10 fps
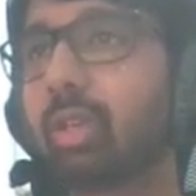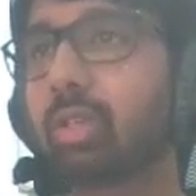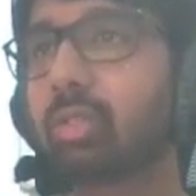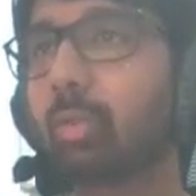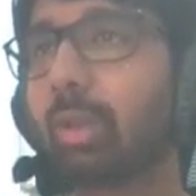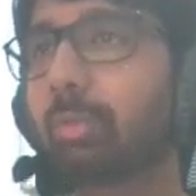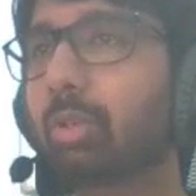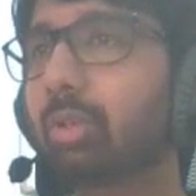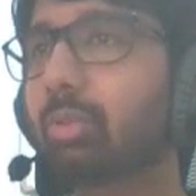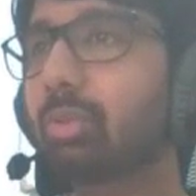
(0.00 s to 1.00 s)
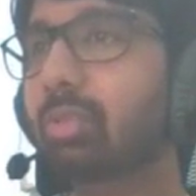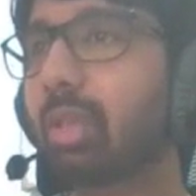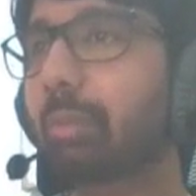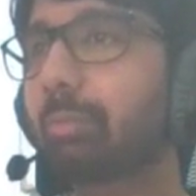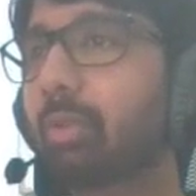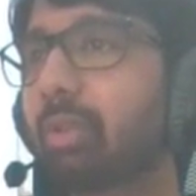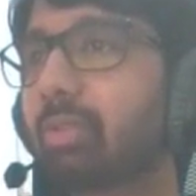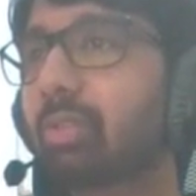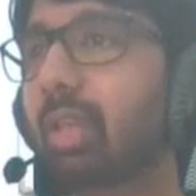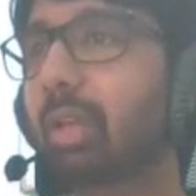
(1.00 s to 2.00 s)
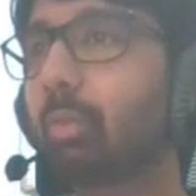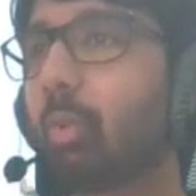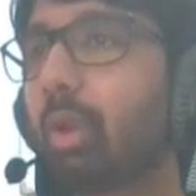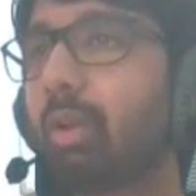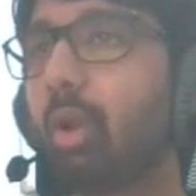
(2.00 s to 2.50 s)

So what I'm going to do is I'm going to select one